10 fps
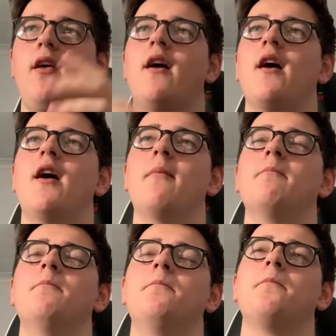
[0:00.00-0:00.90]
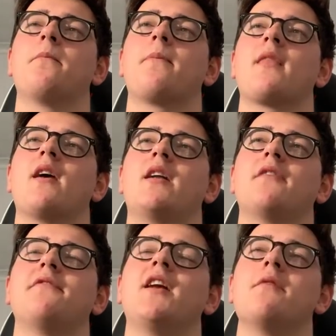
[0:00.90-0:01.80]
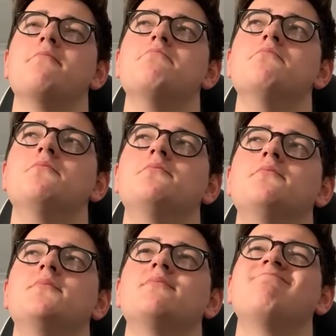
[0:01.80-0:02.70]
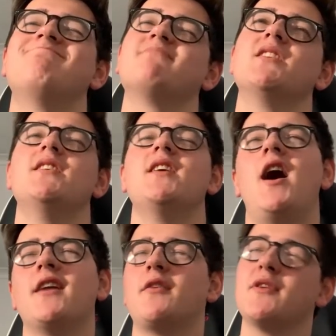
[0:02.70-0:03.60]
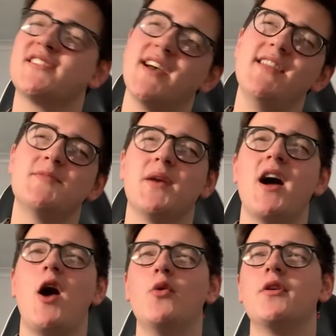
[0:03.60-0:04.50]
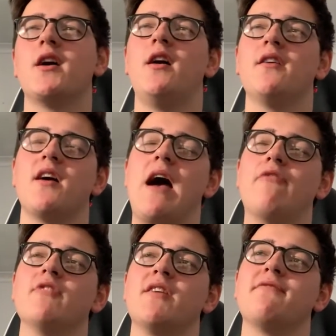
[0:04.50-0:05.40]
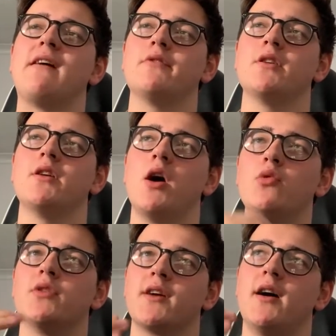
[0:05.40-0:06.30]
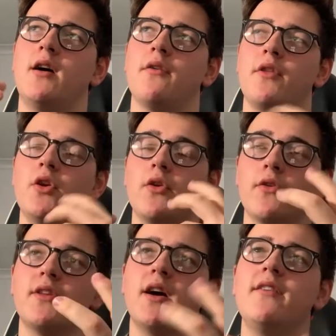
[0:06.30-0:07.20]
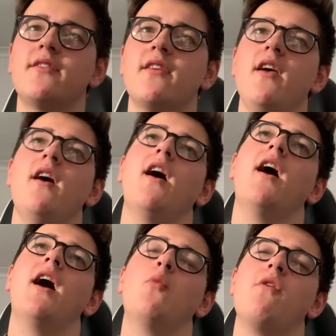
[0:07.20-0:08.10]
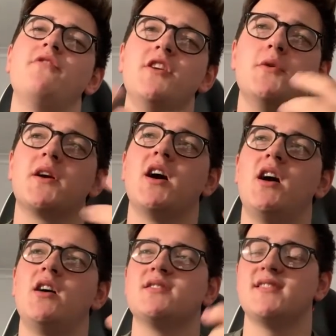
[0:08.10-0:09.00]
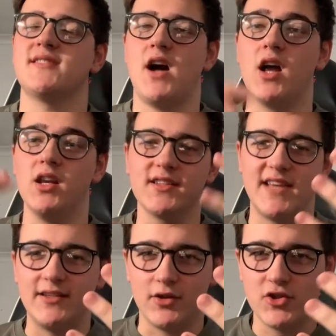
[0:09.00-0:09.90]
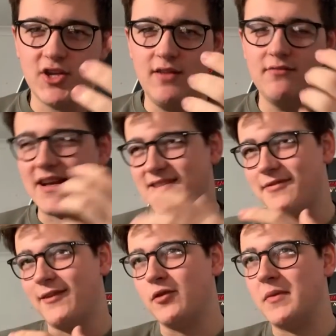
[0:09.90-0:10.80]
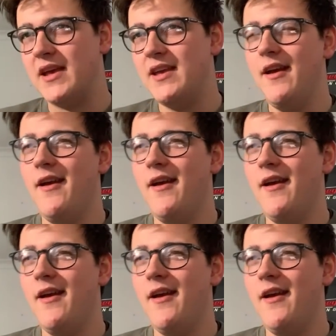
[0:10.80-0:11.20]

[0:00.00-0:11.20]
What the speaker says: And I feel like, I don't want to say this, but like older cars, I haven't really found an older car that looks nice. And with newer cars, I like technology. That's the thing with me.